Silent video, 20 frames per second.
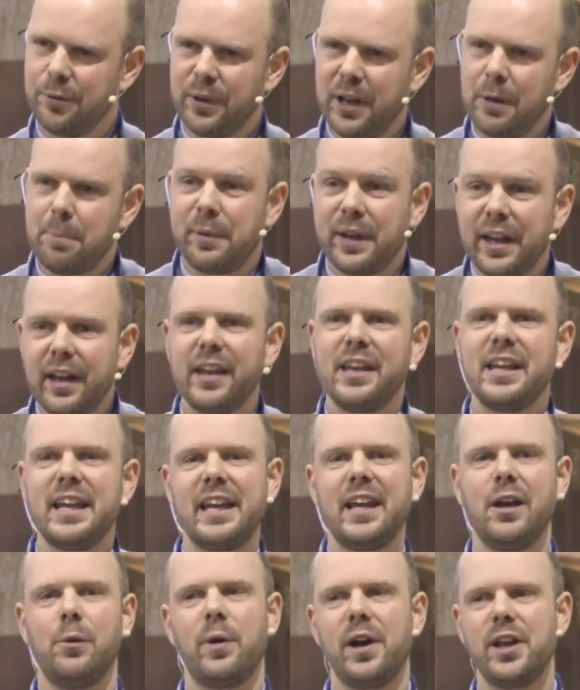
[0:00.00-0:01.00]
Will it be a
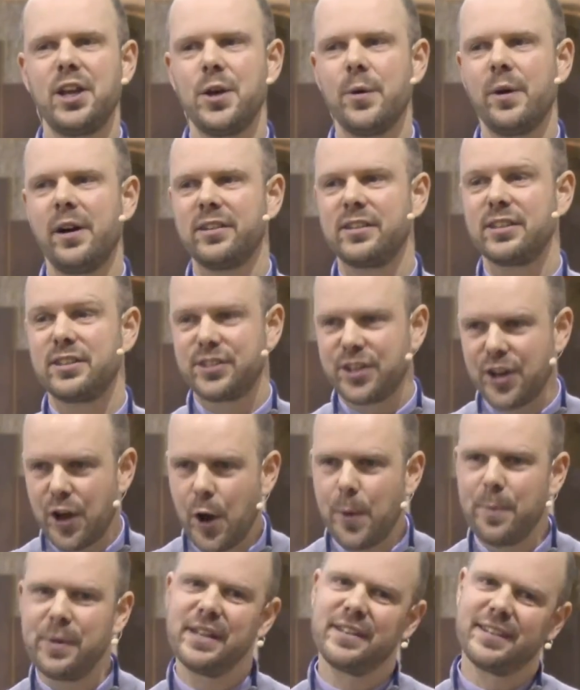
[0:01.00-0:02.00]
year where you are
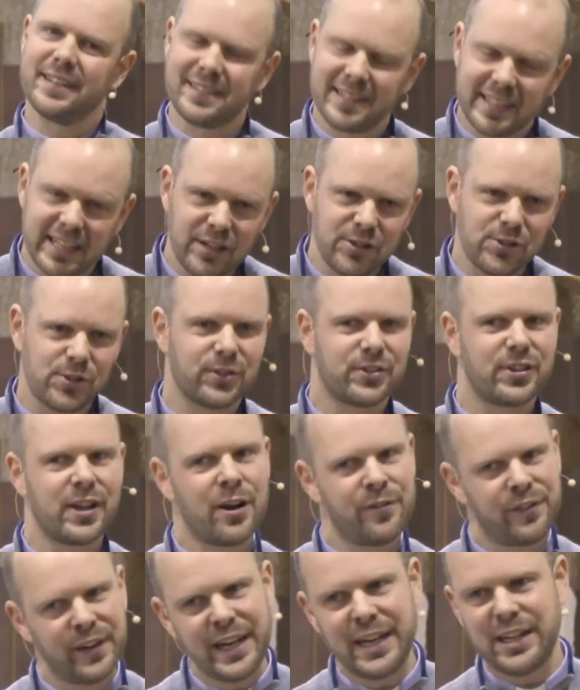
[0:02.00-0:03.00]
determined to teach
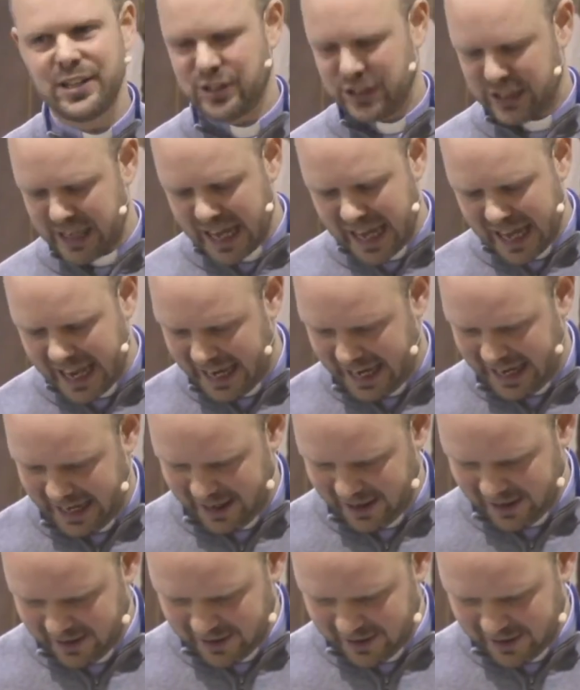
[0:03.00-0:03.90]
yourself each day?